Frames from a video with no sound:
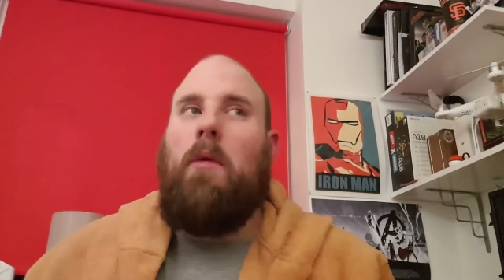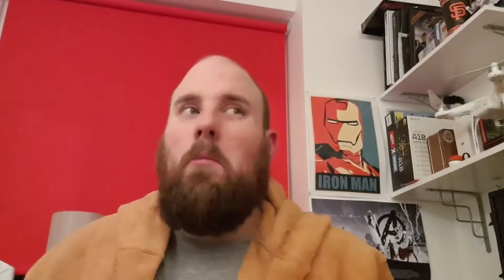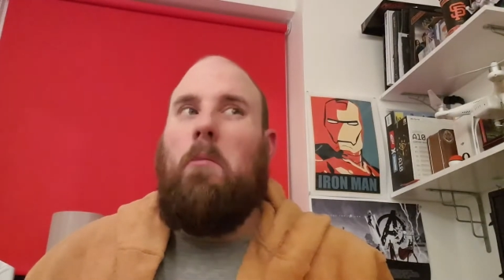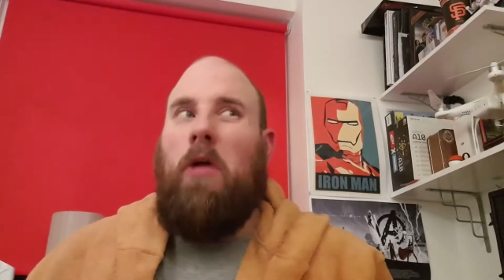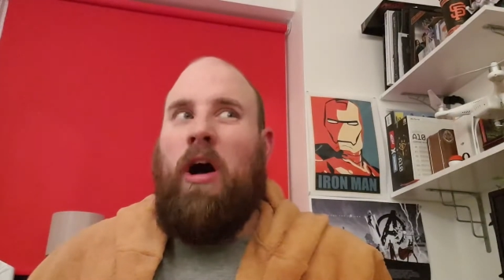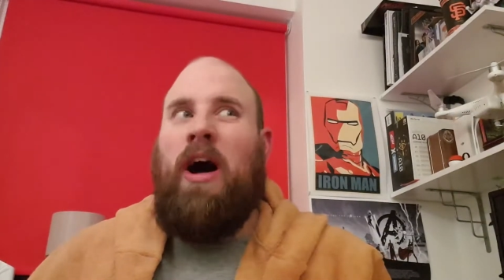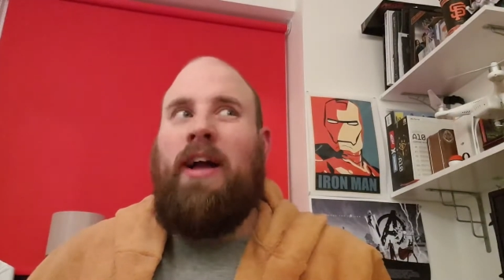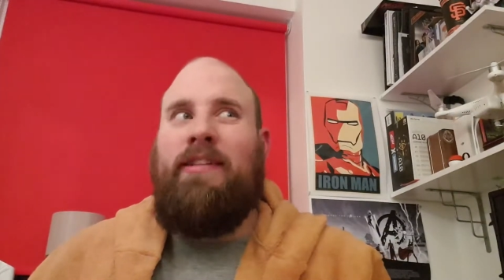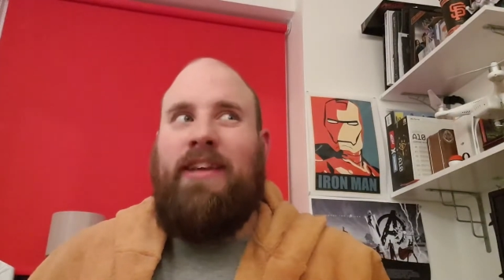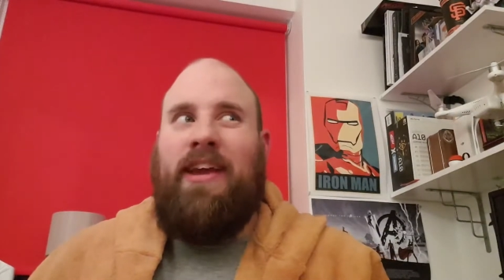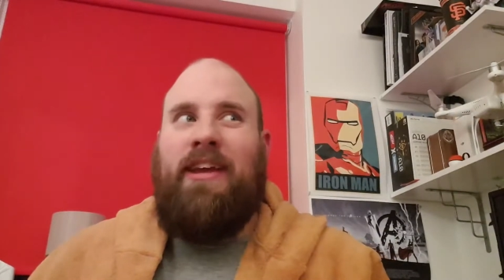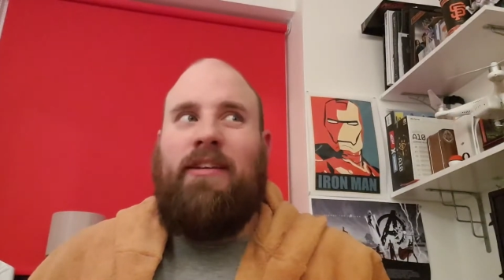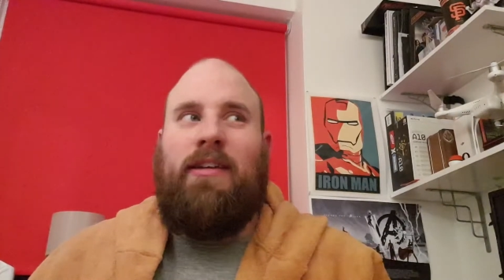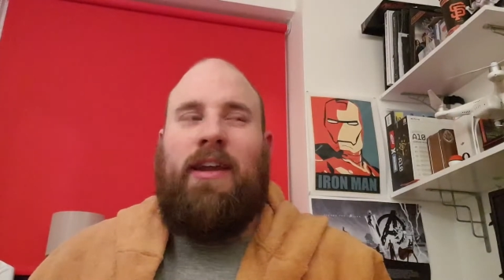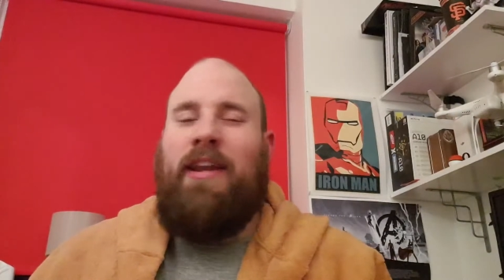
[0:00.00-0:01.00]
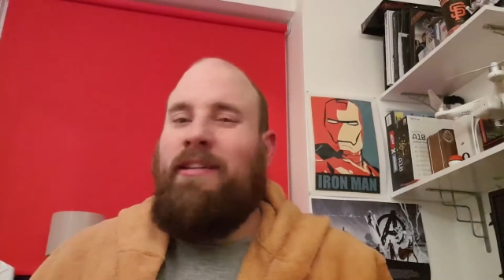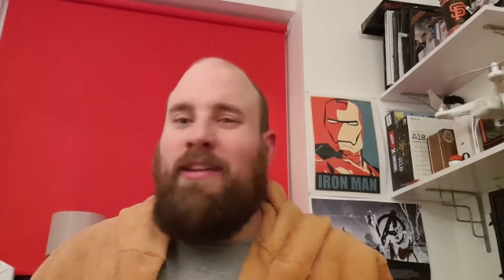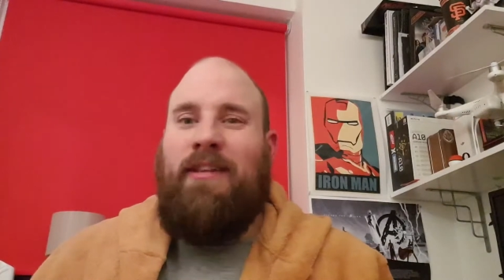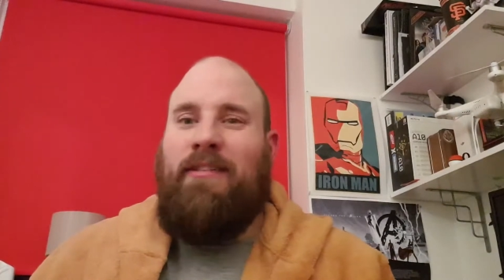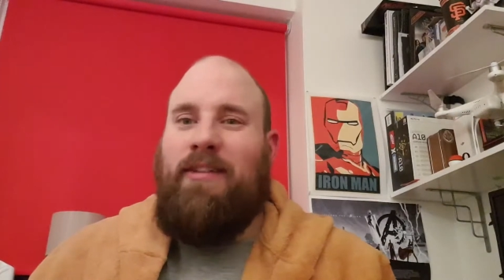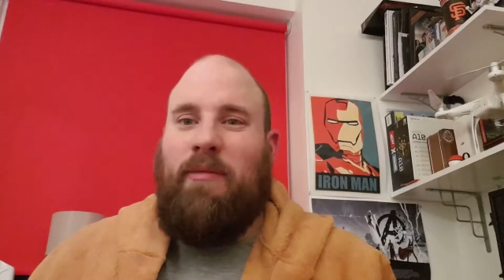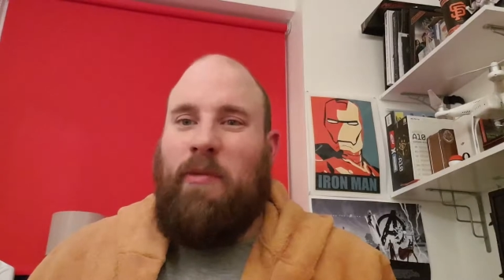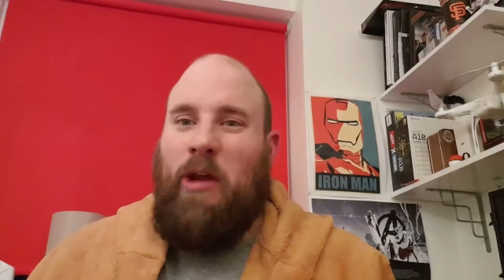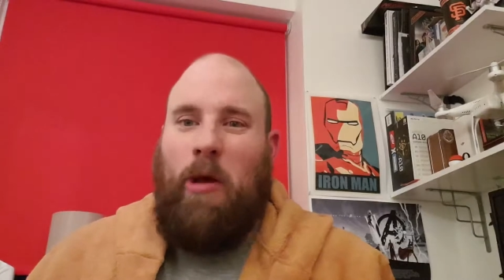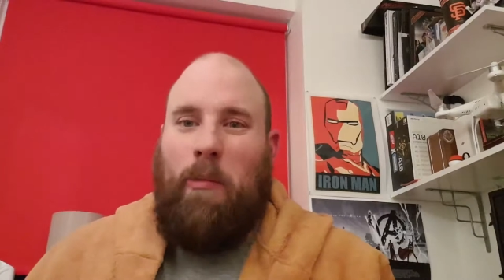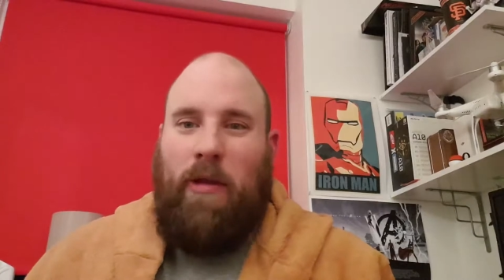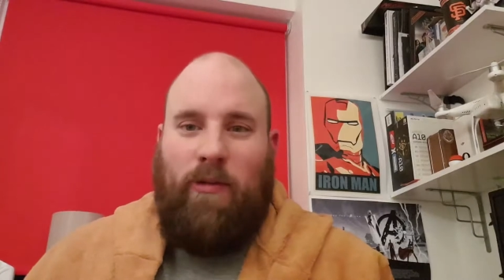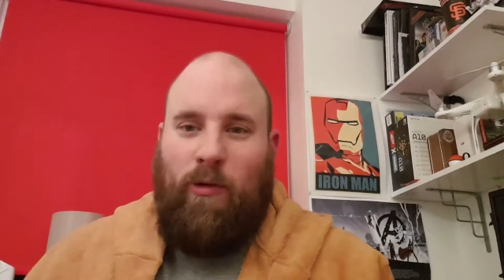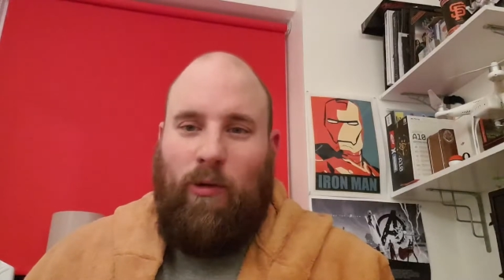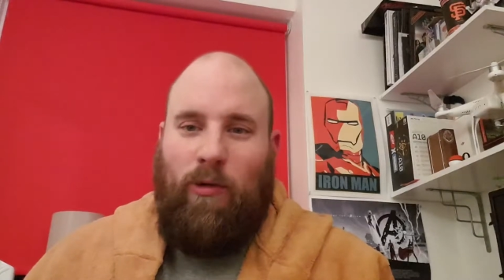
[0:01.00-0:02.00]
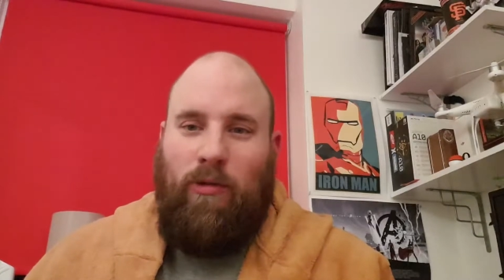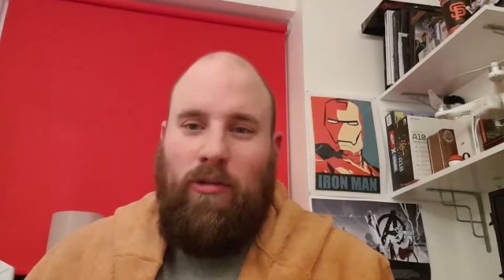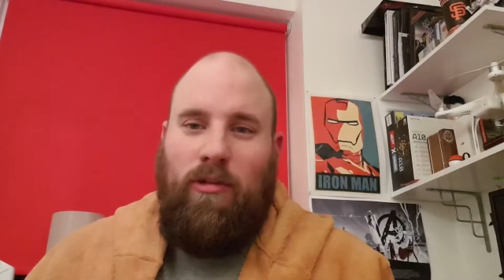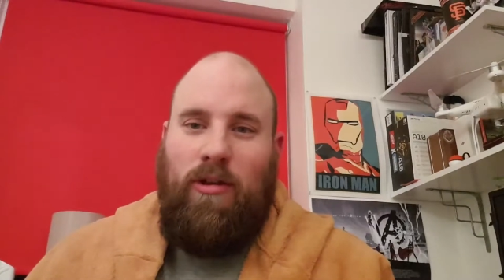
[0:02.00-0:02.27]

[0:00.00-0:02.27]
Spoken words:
I did, and it didn't seem to help me at all.